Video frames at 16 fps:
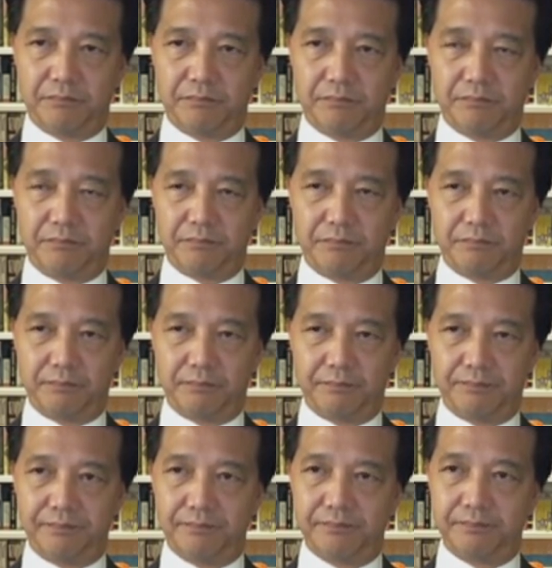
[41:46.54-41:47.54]

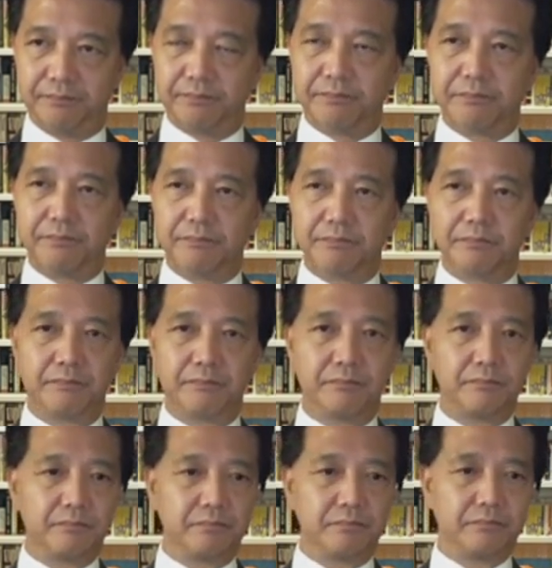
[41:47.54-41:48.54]

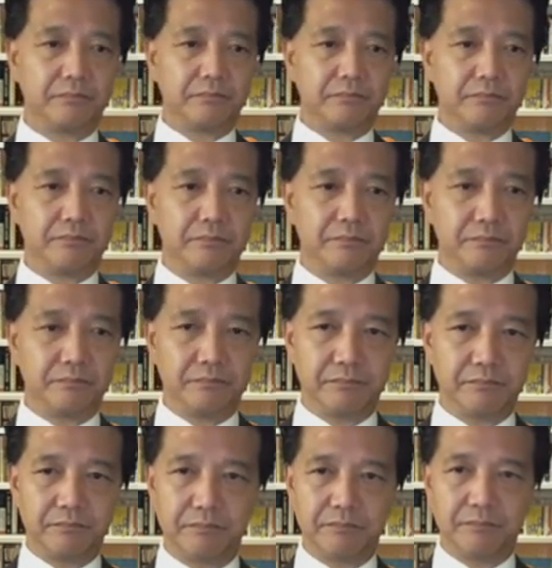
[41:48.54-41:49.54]

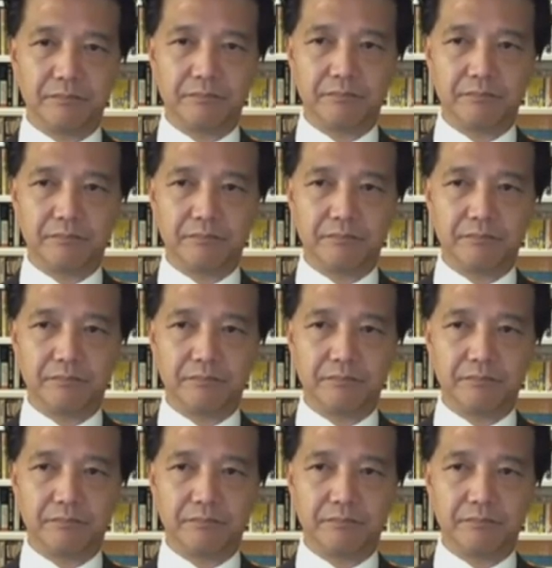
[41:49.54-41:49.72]
(not speaking)